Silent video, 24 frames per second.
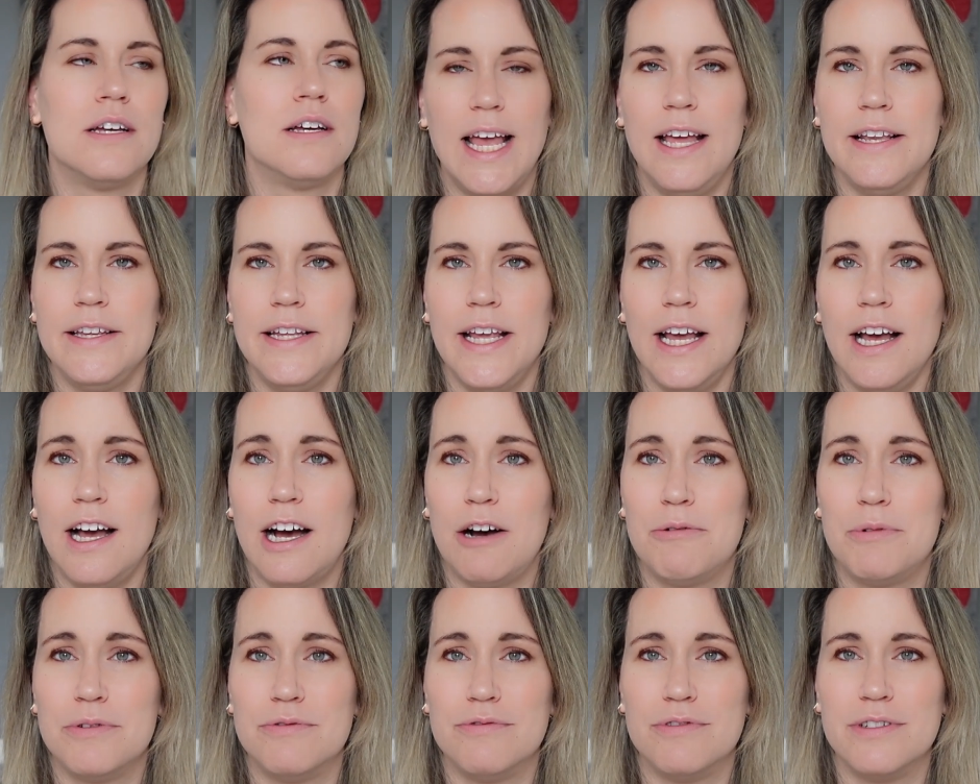And yeah,
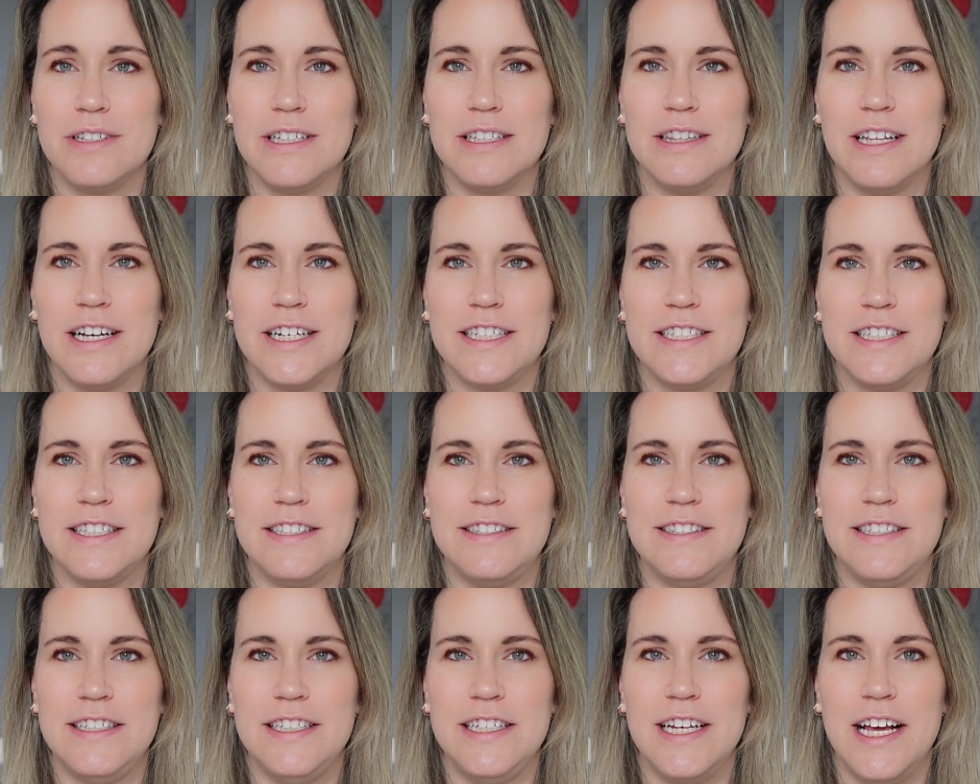I would really like to
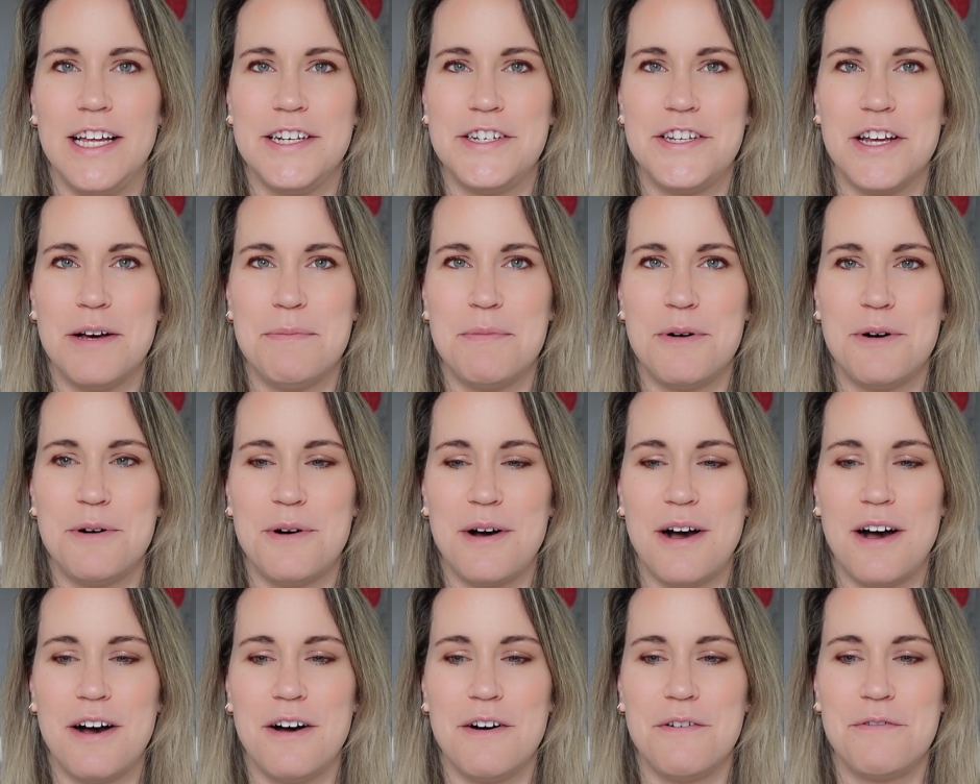see a
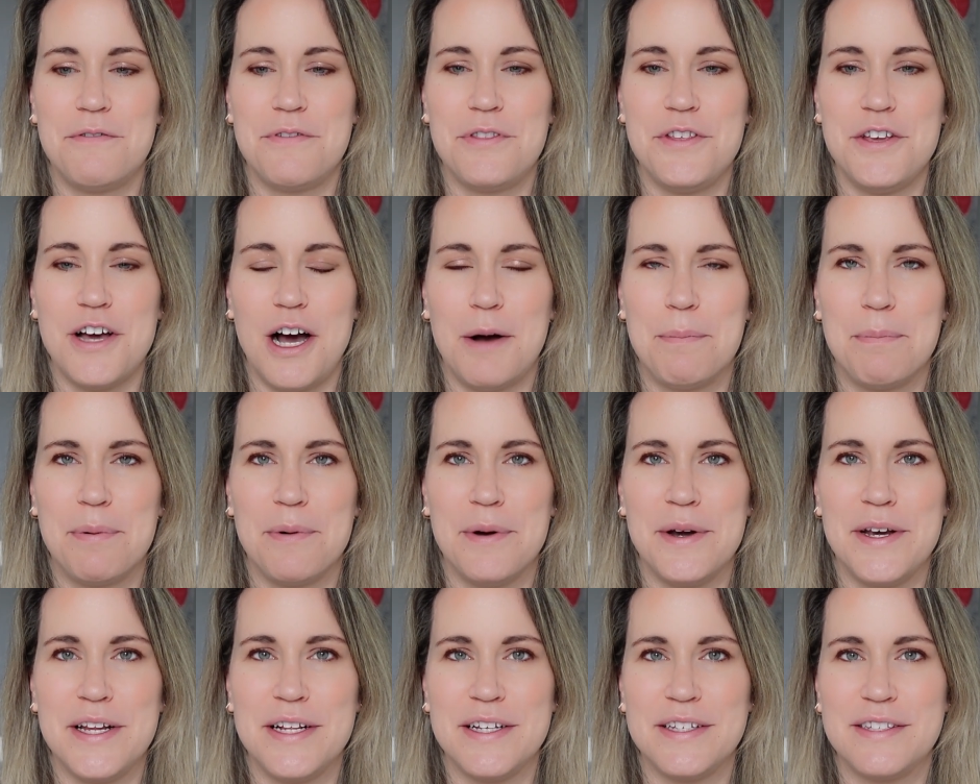demo of the
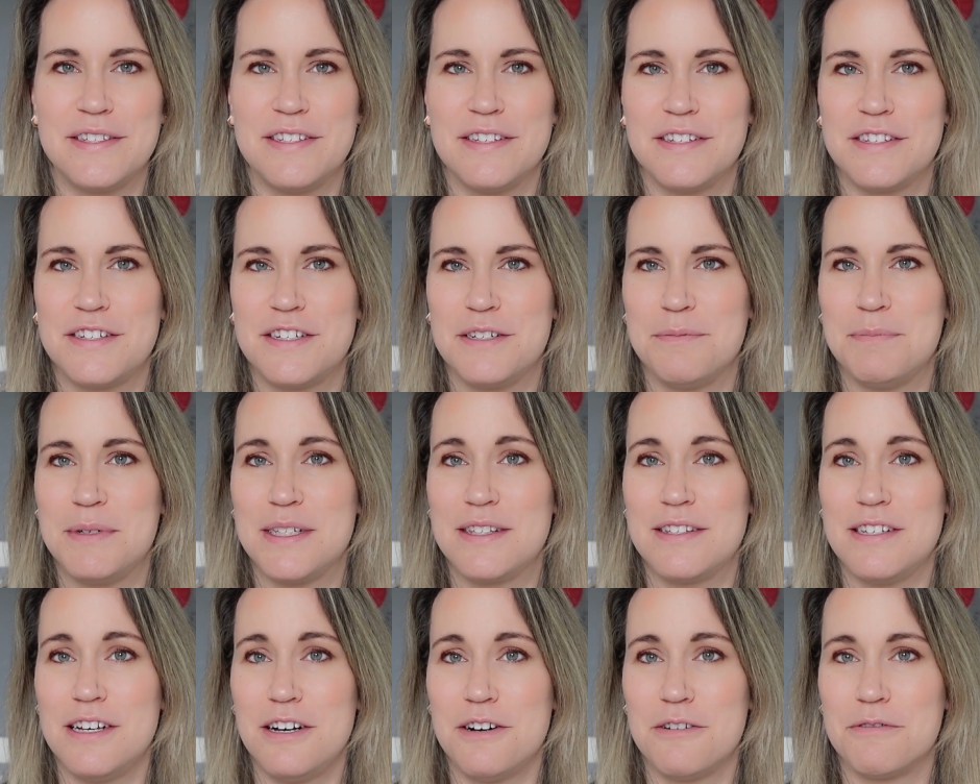operating system
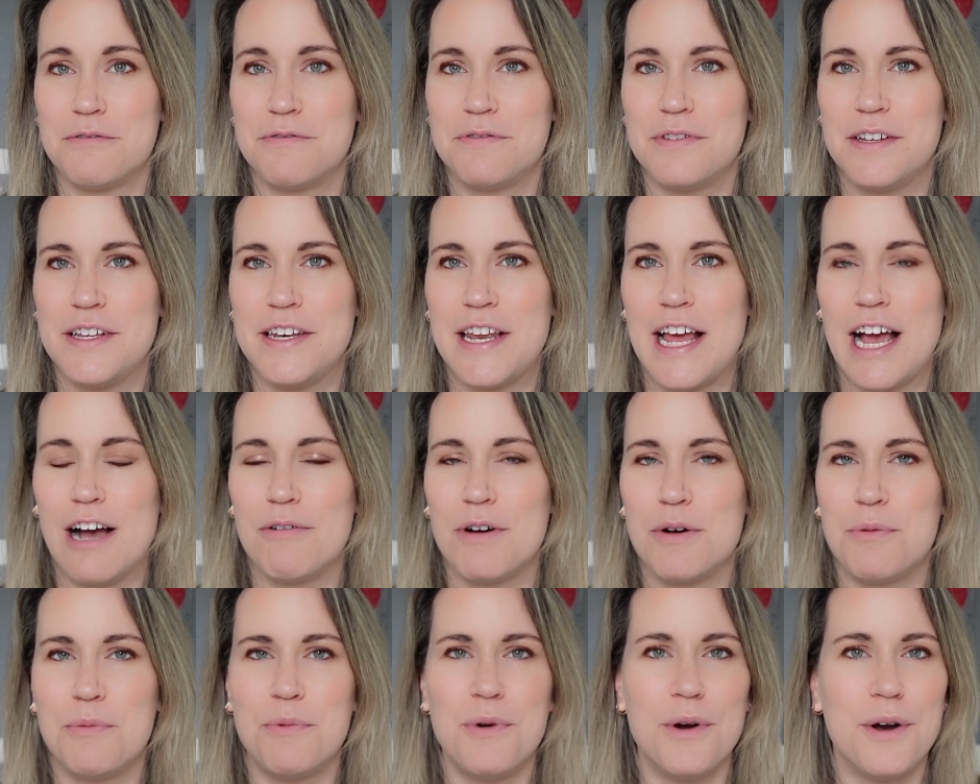itself and
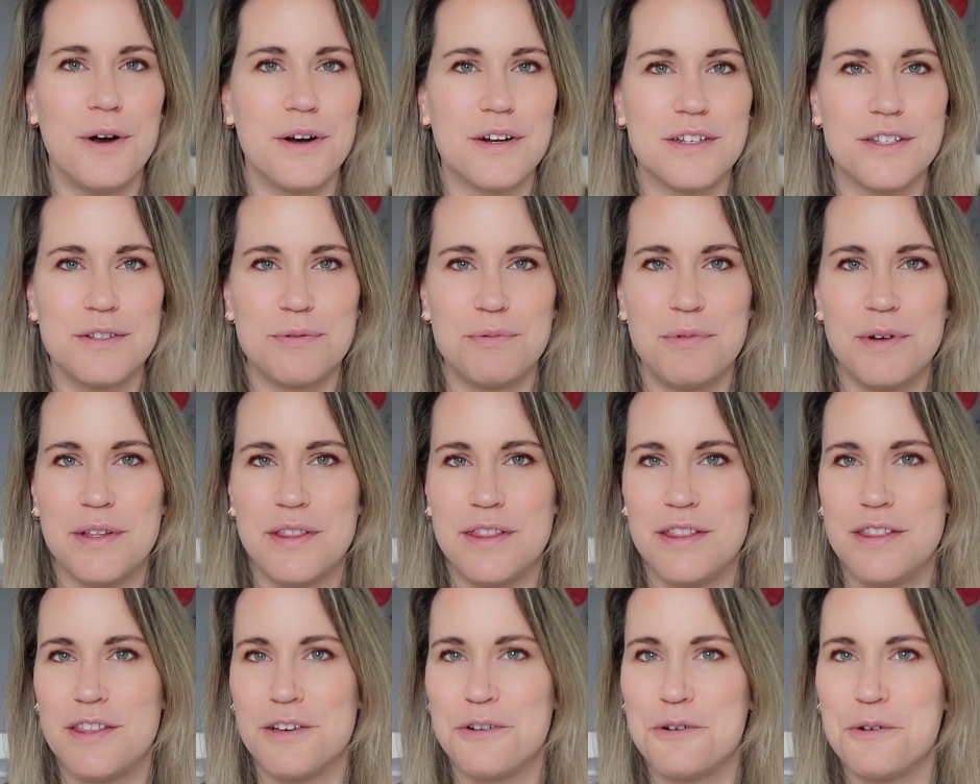how it works
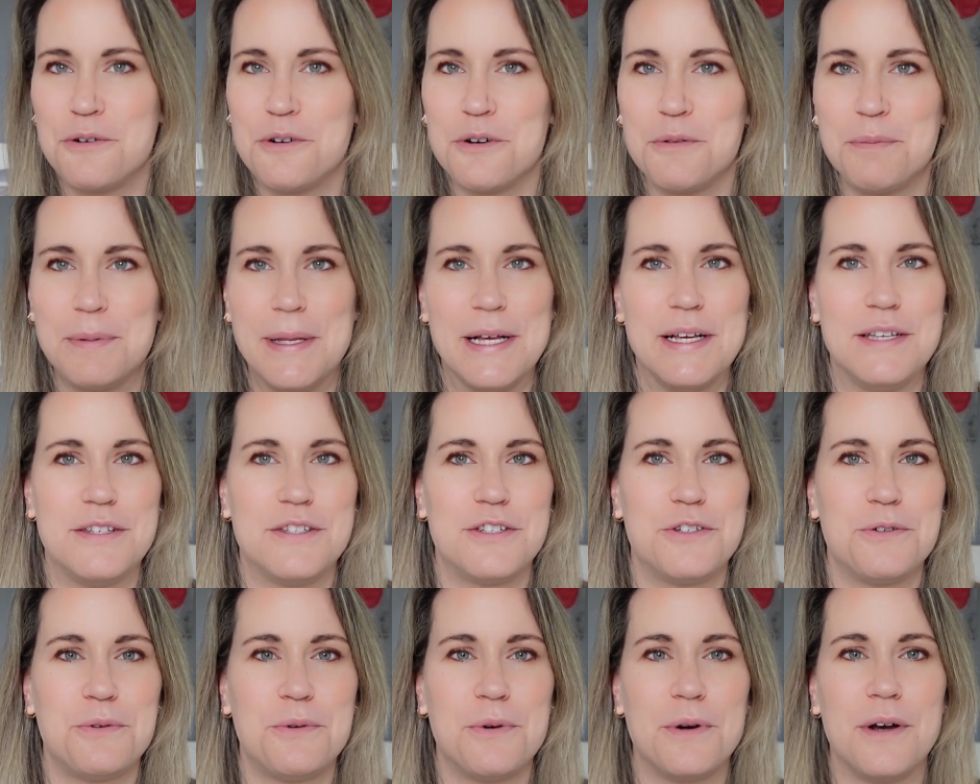with the Google Play
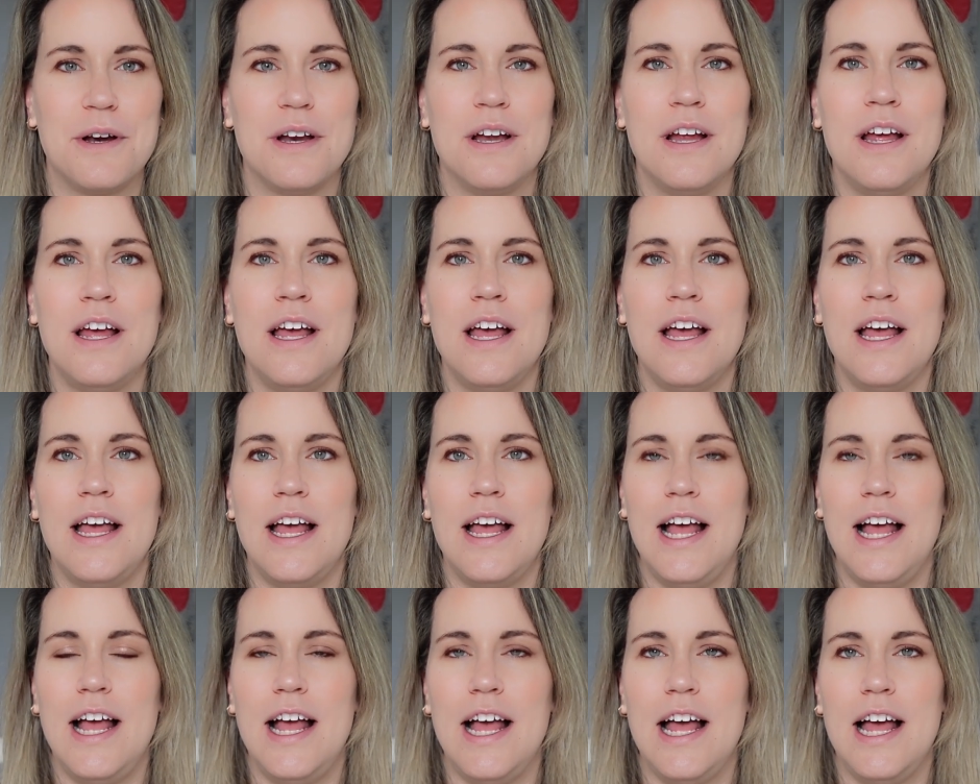Store
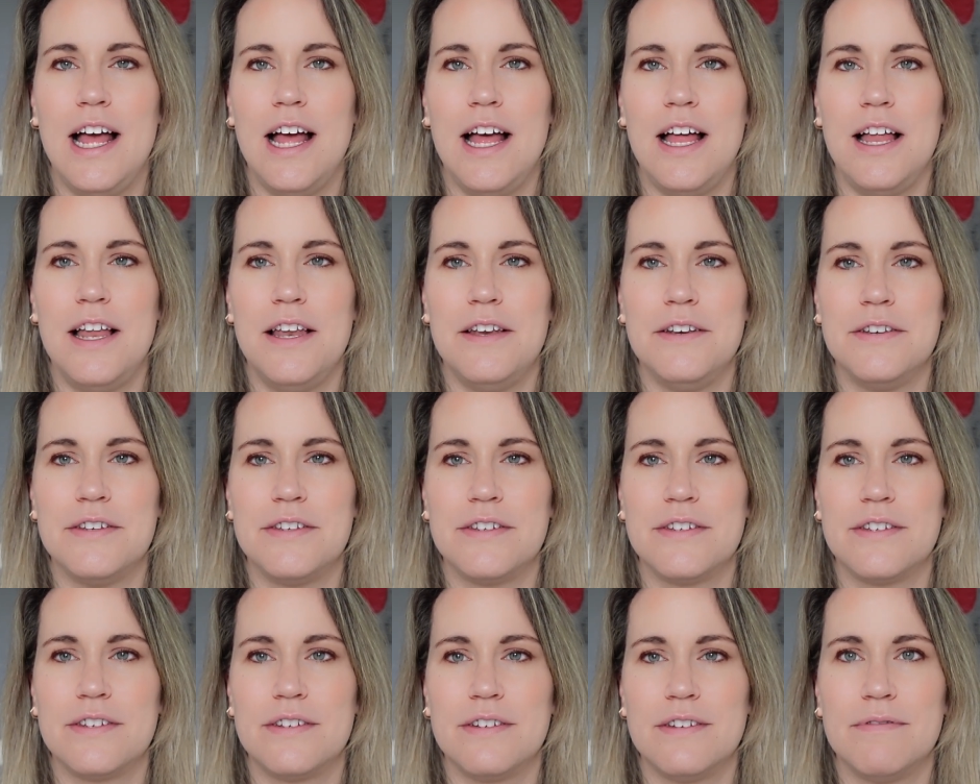
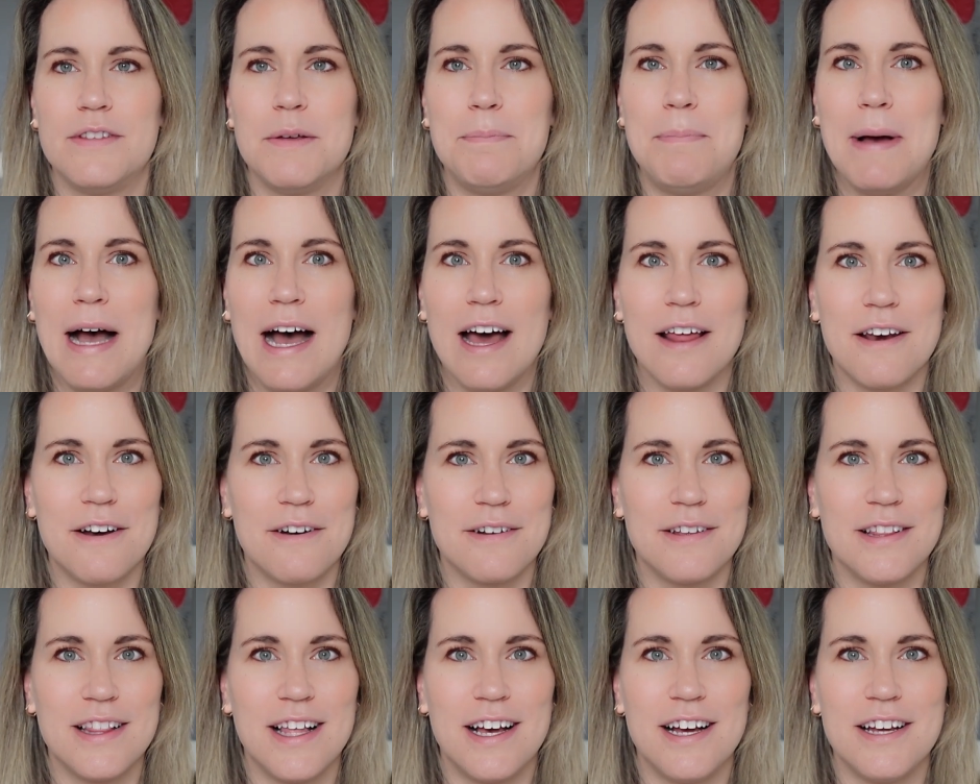and the
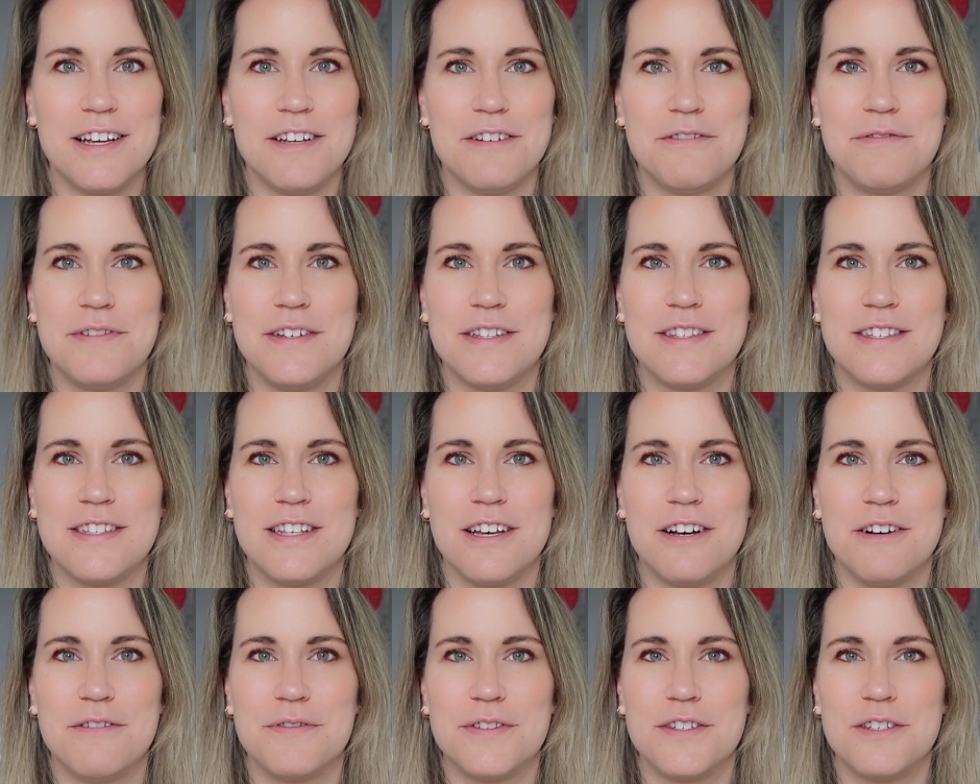battery life
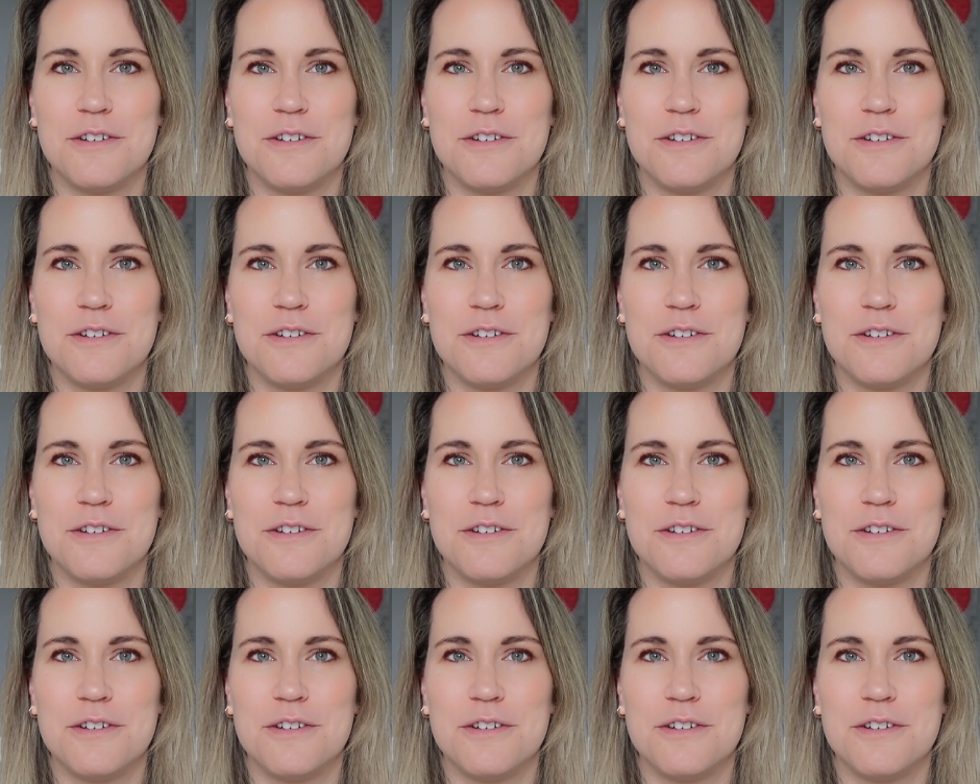itself.